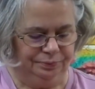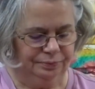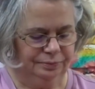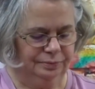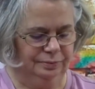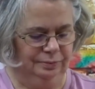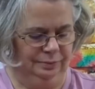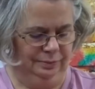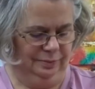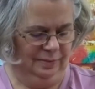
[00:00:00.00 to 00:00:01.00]

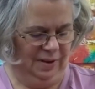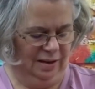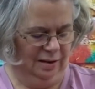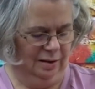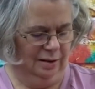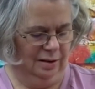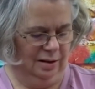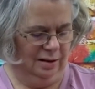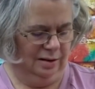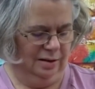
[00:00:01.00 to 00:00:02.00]
Okay.
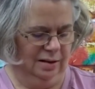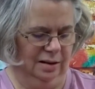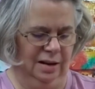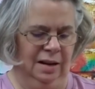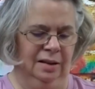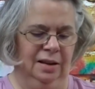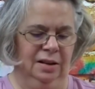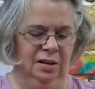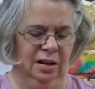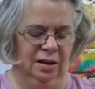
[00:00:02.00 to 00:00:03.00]
And
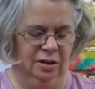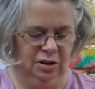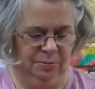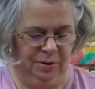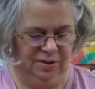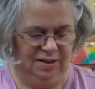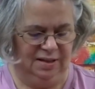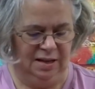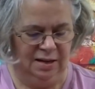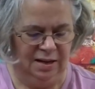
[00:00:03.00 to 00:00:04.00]
then you're supposed to
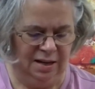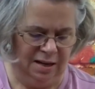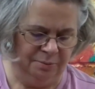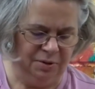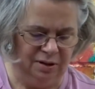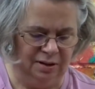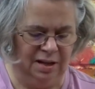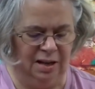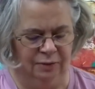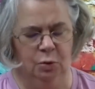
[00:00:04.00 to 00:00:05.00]
send in, I
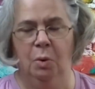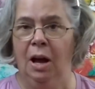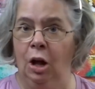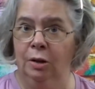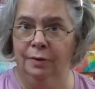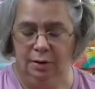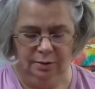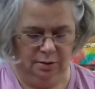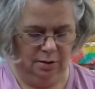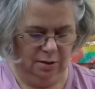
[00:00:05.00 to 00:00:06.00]
believe, 12
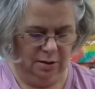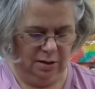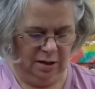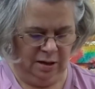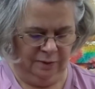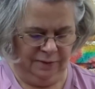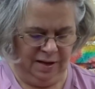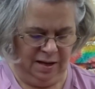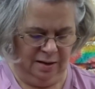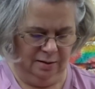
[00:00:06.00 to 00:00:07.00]
of
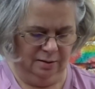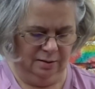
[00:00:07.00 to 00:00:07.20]
the